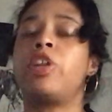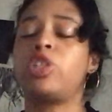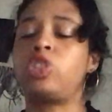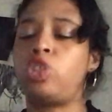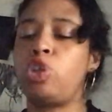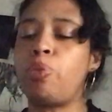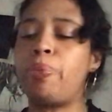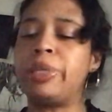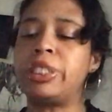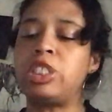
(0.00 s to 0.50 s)
They're
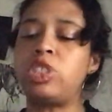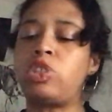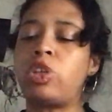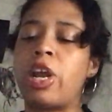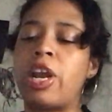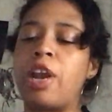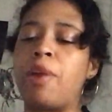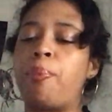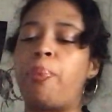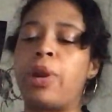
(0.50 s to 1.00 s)
too busy
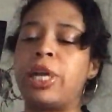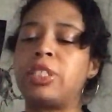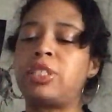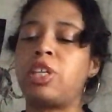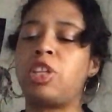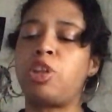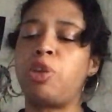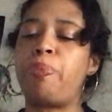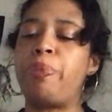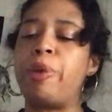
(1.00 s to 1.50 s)
trying to impress
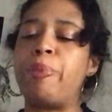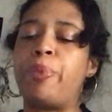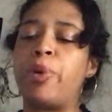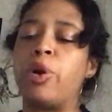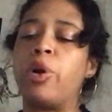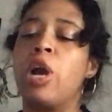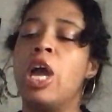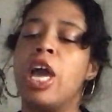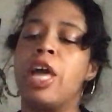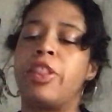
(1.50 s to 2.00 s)
other
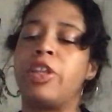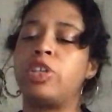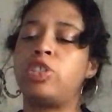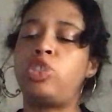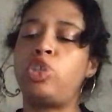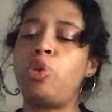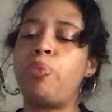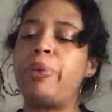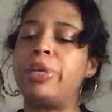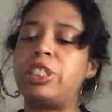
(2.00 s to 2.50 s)
people. They're
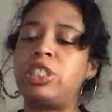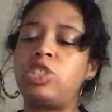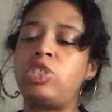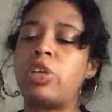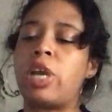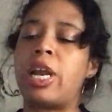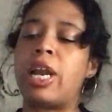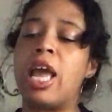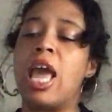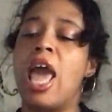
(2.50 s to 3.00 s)
too busy
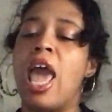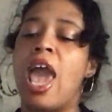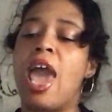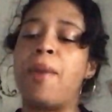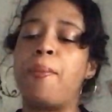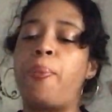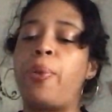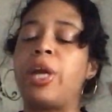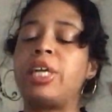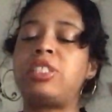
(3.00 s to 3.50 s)
trying to
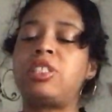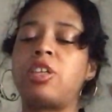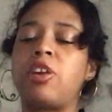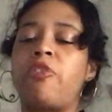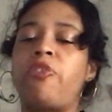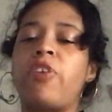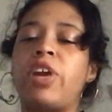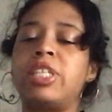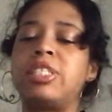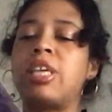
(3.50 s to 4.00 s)
impress their
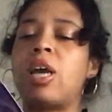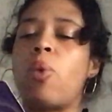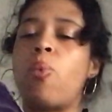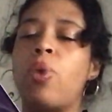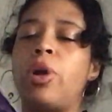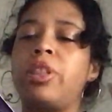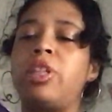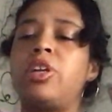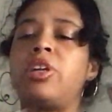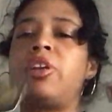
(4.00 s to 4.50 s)
friends that
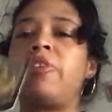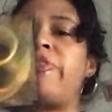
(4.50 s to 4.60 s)
want their